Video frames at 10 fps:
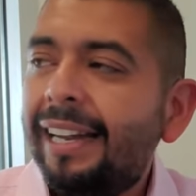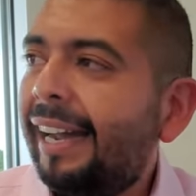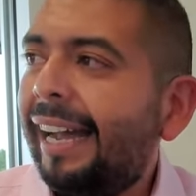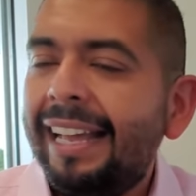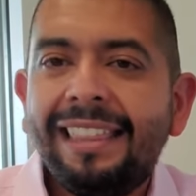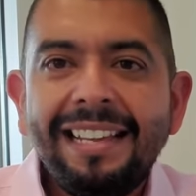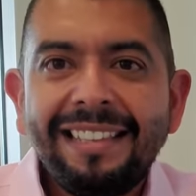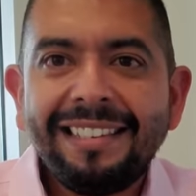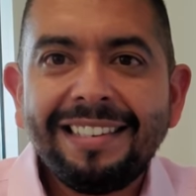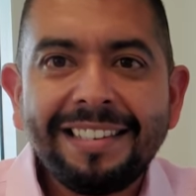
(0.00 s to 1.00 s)
I think
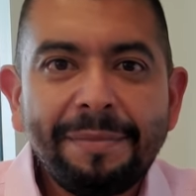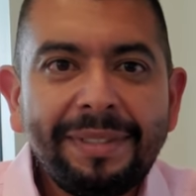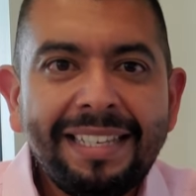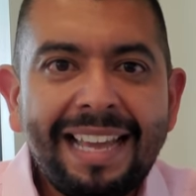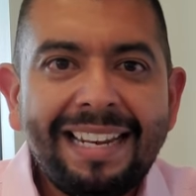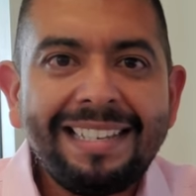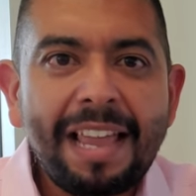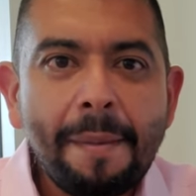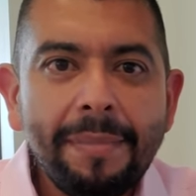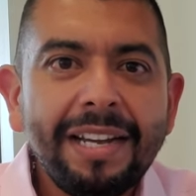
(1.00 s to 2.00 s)
this is something that is
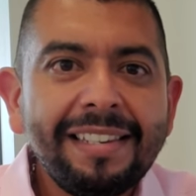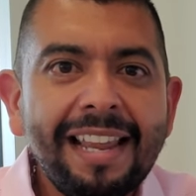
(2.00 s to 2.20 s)
a must.